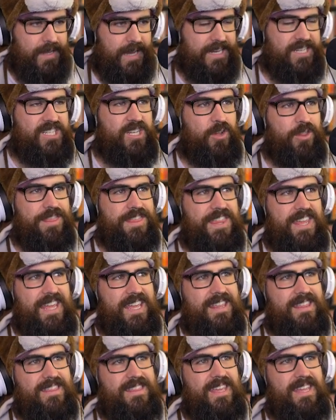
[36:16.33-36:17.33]
I just don't
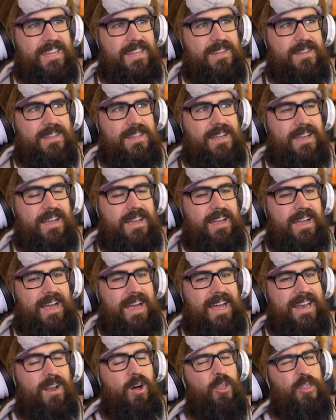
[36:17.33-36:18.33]
think that...
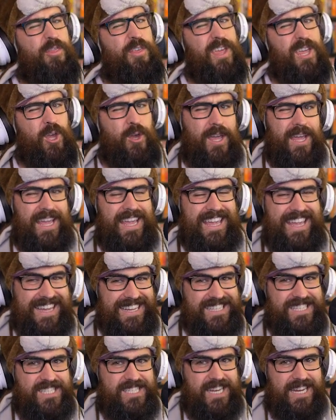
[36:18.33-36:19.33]
I don't think you can
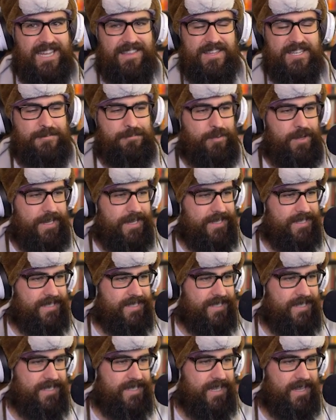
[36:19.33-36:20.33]
get sick in this
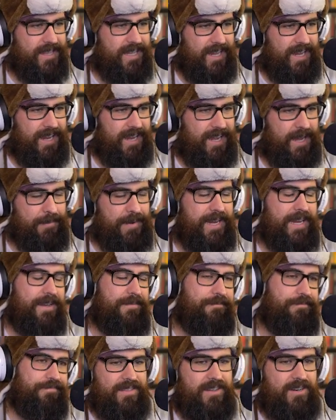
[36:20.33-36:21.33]
place, is the thing. I
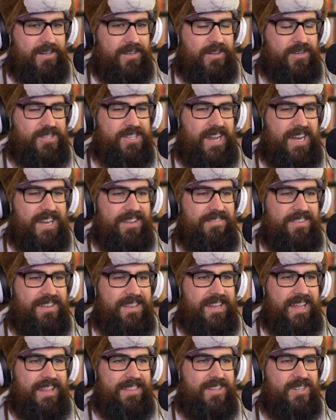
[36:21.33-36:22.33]
mean, there, there's not
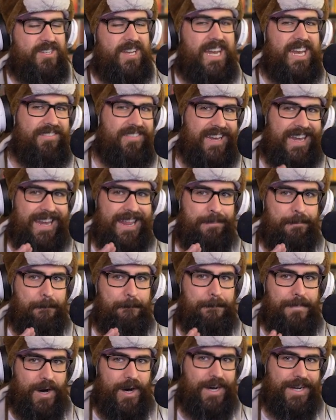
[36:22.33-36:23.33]
even there's not even any
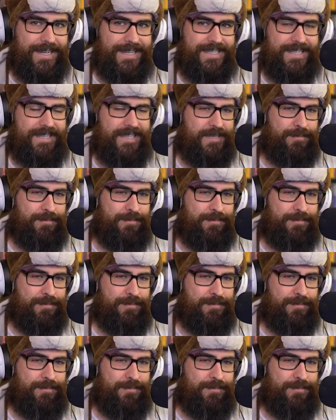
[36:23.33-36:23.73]
bugs in